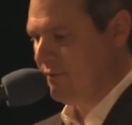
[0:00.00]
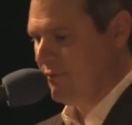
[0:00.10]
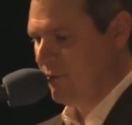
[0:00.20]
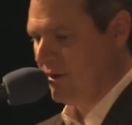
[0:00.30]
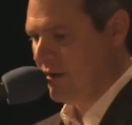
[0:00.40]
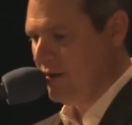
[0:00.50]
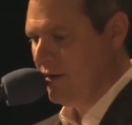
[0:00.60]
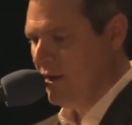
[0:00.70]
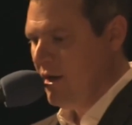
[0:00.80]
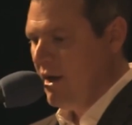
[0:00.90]
filming.
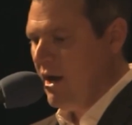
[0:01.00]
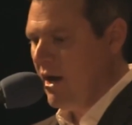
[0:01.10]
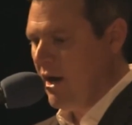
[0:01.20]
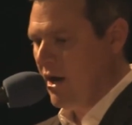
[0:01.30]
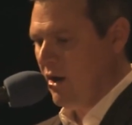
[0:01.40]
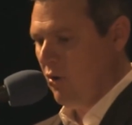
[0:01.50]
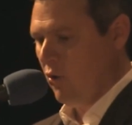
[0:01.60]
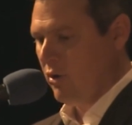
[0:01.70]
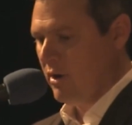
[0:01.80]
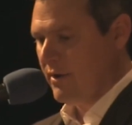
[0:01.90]

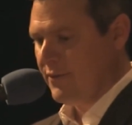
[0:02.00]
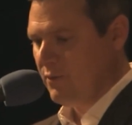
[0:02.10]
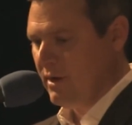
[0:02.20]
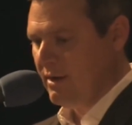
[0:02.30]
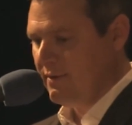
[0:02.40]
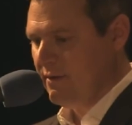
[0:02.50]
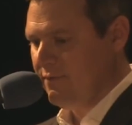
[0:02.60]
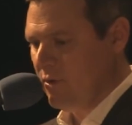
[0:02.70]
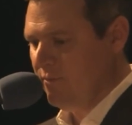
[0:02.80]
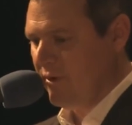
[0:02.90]
Or 3, the
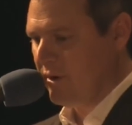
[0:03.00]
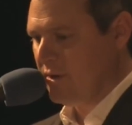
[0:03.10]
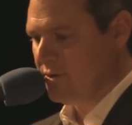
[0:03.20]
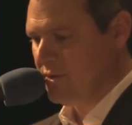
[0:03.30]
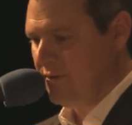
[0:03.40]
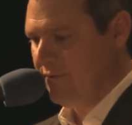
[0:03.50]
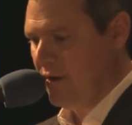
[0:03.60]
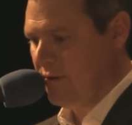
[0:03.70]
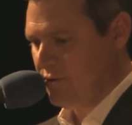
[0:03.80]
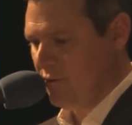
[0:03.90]
film very closely
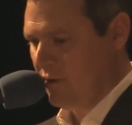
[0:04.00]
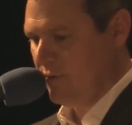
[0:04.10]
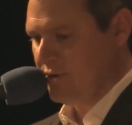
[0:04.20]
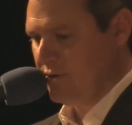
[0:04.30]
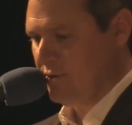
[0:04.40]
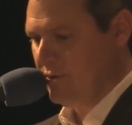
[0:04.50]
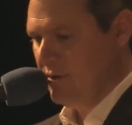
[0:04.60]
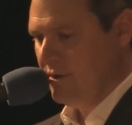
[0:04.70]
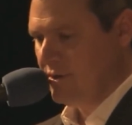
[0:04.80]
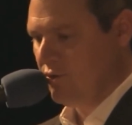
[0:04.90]
follows your original
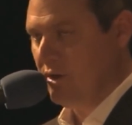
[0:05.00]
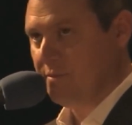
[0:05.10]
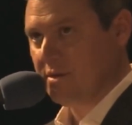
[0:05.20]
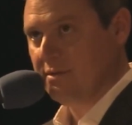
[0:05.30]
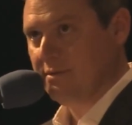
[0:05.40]
script.